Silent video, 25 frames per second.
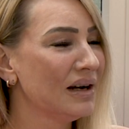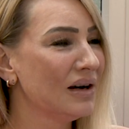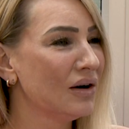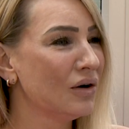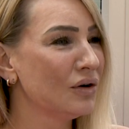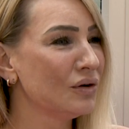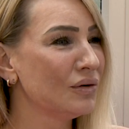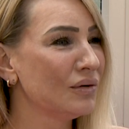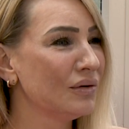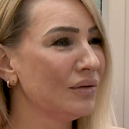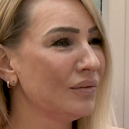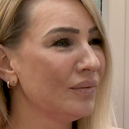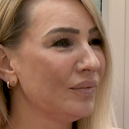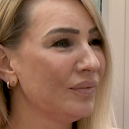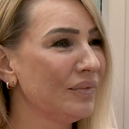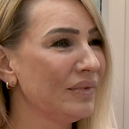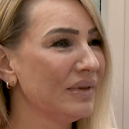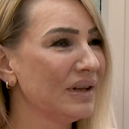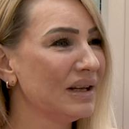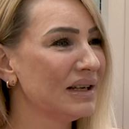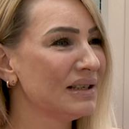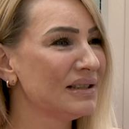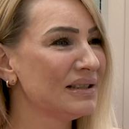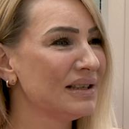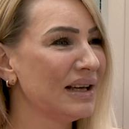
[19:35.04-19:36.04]
or
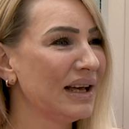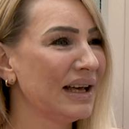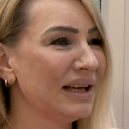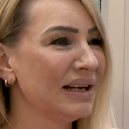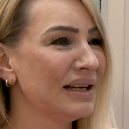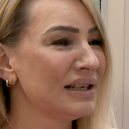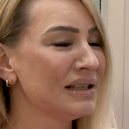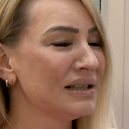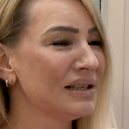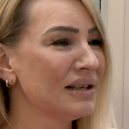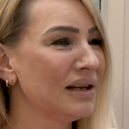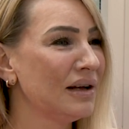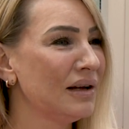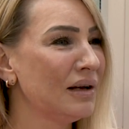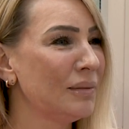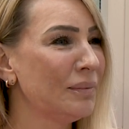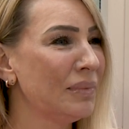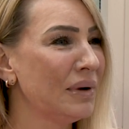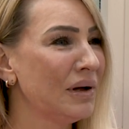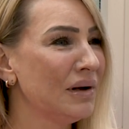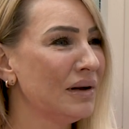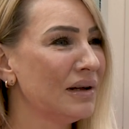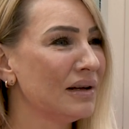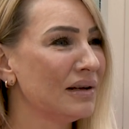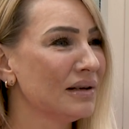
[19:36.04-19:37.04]
They're saying it's a load of
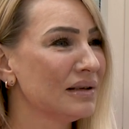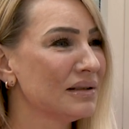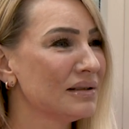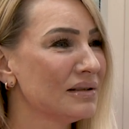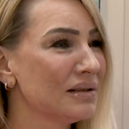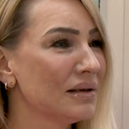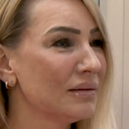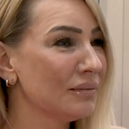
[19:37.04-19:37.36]
bollocks.